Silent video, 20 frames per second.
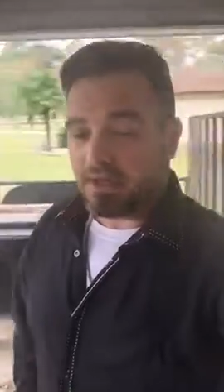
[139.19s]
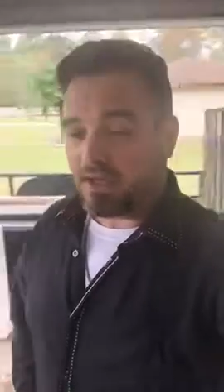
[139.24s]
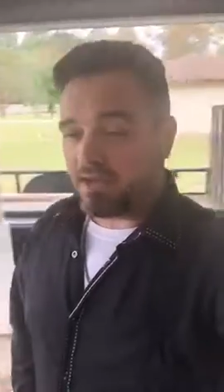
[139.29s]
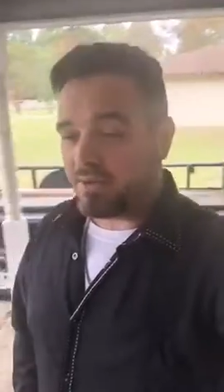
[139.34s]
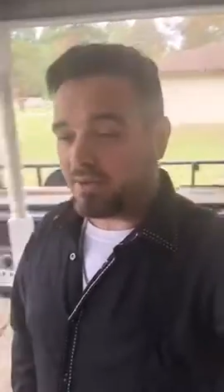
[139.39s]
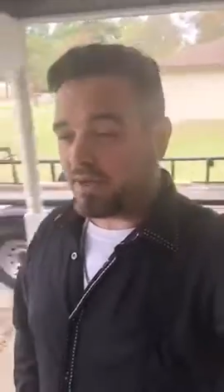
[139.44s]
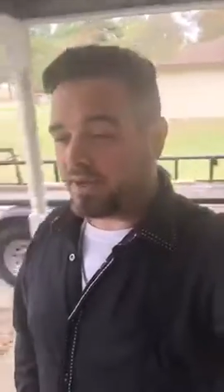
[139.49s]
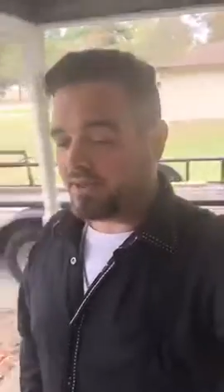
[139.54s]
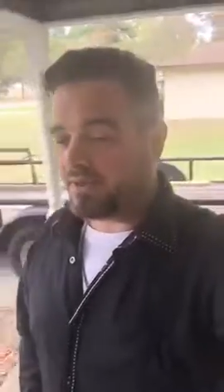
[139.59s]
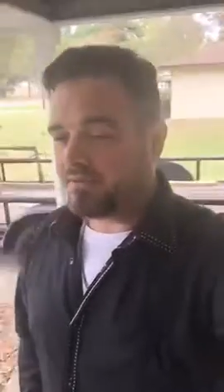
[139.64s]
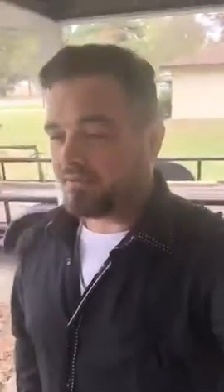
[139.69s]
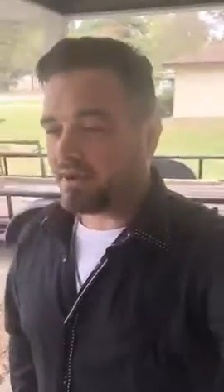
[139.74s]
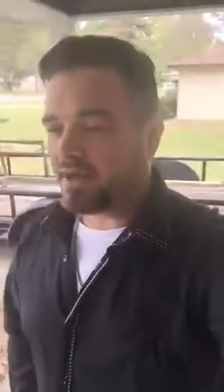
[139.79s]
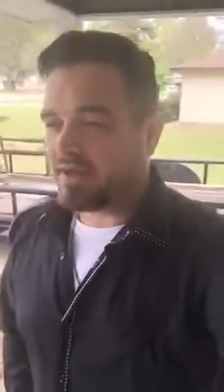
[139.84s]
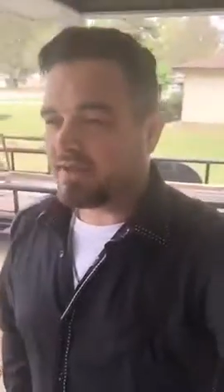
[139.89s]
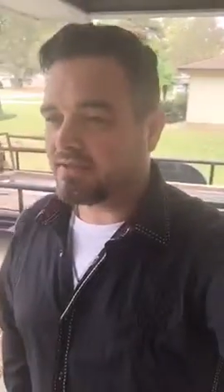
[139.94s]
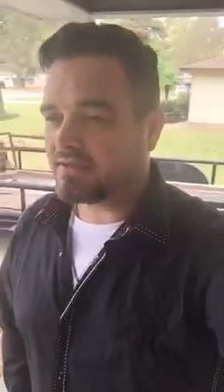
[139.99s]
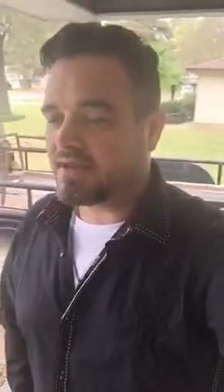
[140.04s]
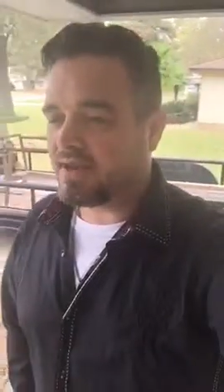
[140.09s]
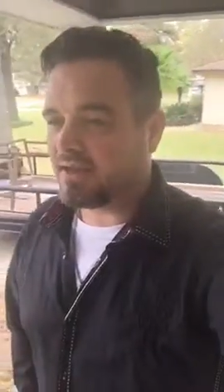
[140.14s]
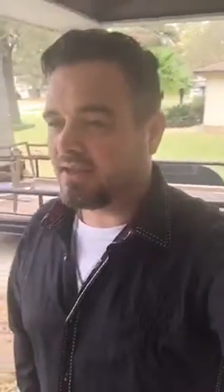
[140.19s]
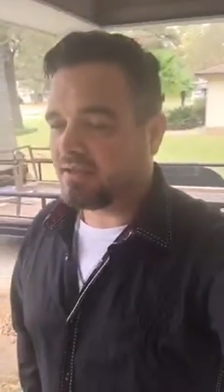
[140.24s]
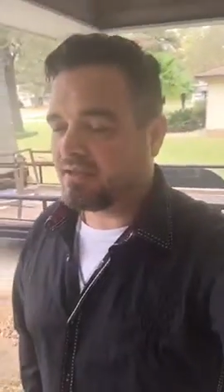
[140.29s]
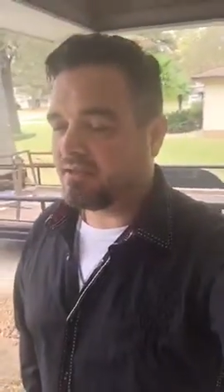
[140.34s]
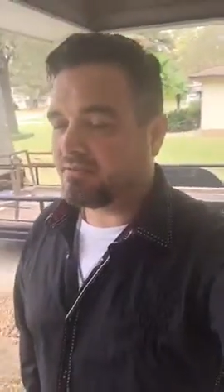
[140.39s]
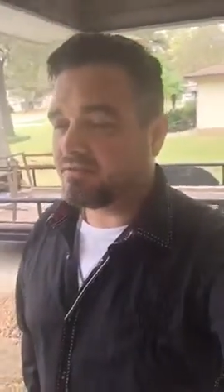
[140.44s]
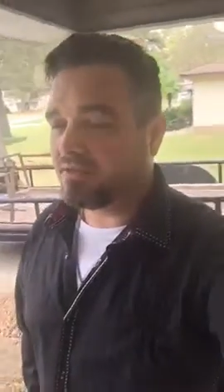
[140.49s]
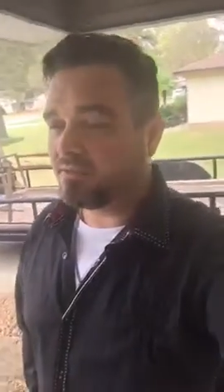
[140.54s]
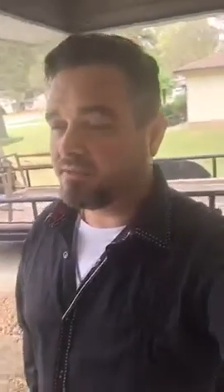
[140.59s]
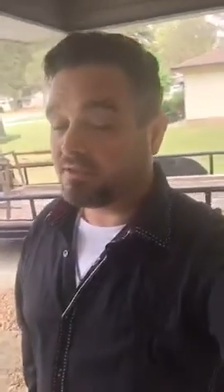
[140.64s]
Anyway, I love you guys. God
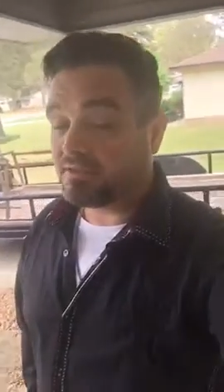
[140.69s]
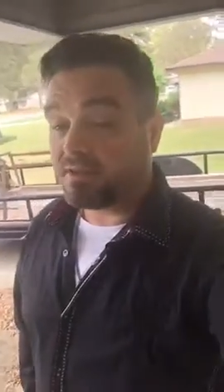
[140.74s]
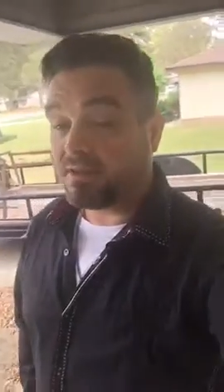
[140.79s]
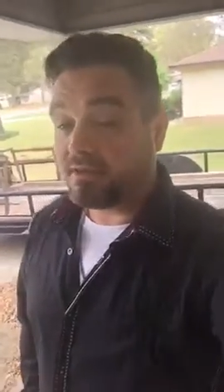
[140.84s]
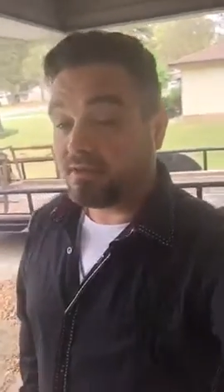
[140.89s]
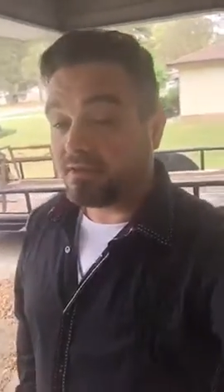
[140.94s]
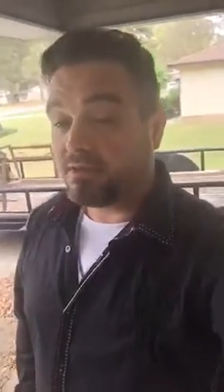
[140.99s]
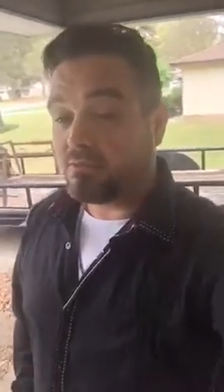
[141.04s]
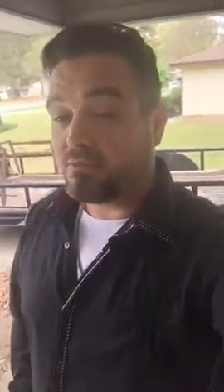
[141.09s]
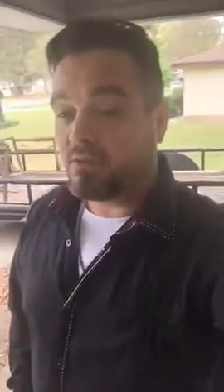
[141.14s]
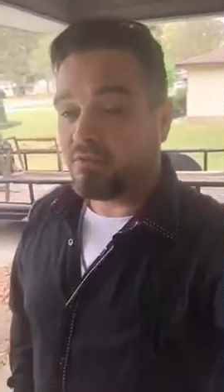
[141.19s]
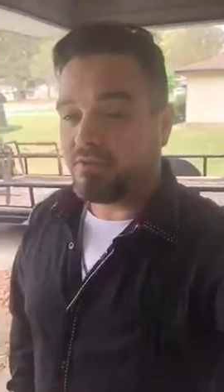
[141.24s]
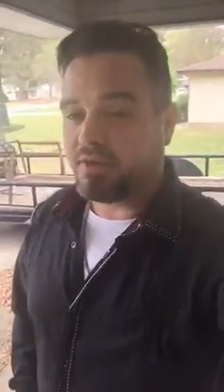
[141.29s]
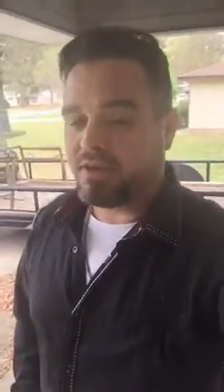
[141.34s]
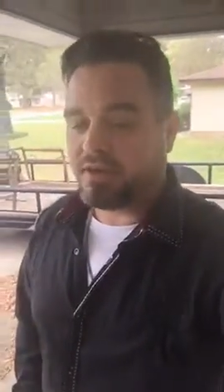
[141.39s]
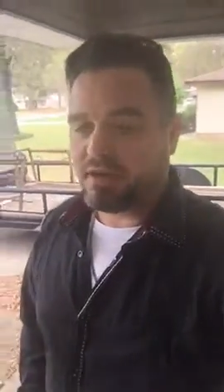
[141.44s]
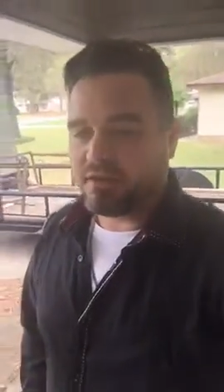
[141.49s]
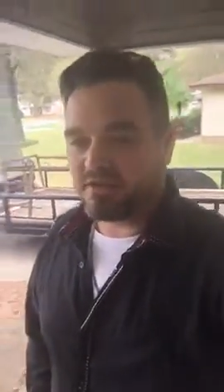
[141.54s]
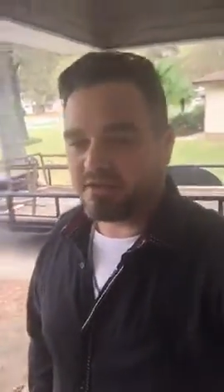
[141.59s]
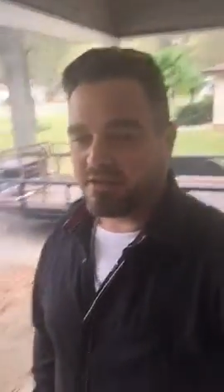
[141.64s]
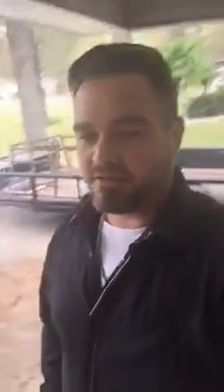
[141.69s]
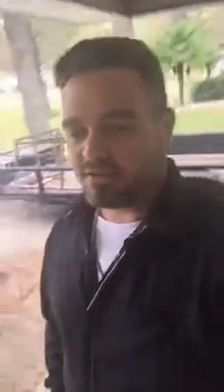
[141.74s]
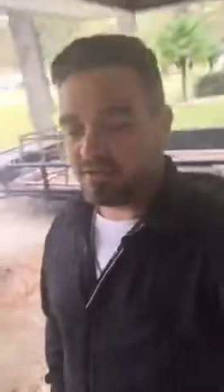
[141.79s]
loves you. I'm going to start doing more videos.